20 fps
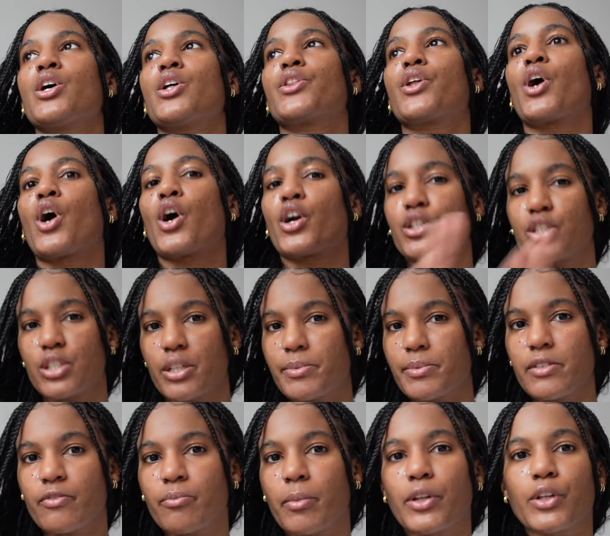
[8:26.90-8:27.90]
the hardships
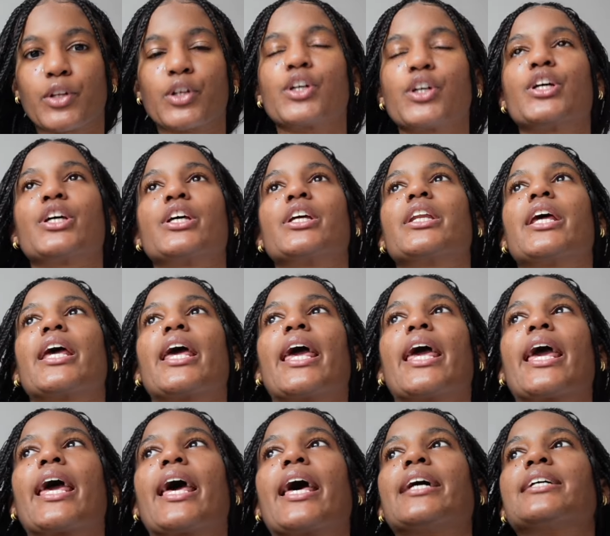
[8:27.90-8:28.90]
of motherhood
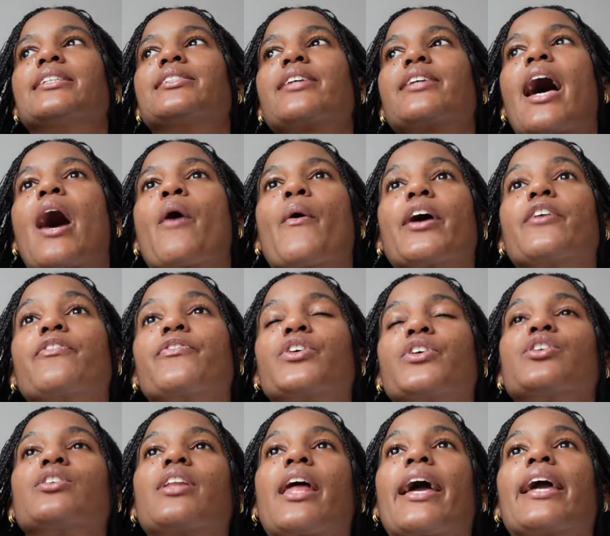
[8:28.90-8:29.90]
and how I
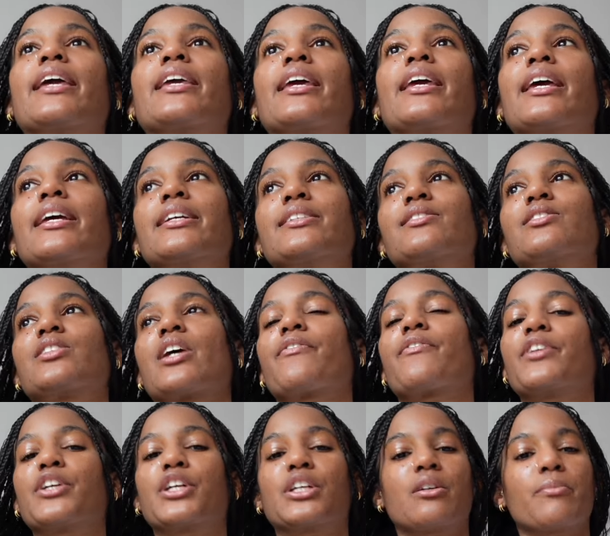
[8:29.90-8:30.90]
feel like it's
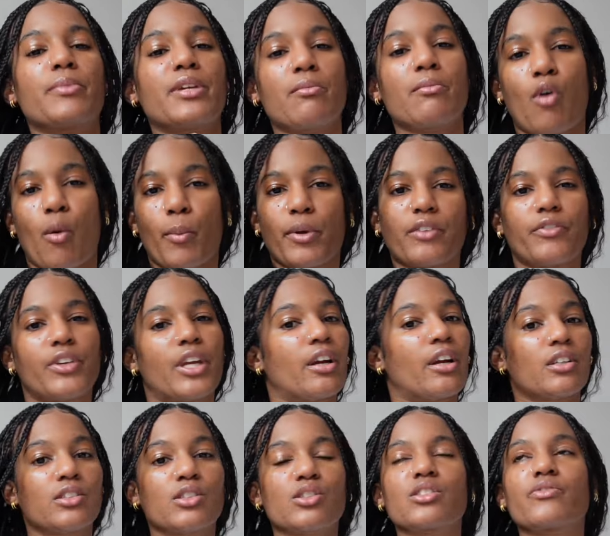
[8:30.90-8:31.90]
definitely gonna be a moment of
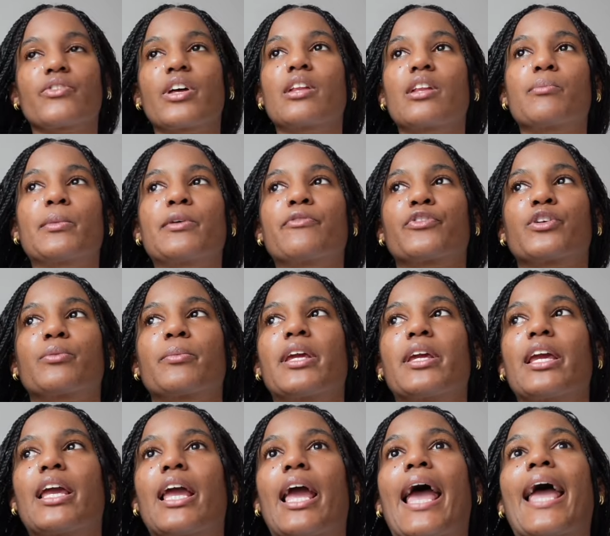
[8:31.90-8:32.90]
character development for me.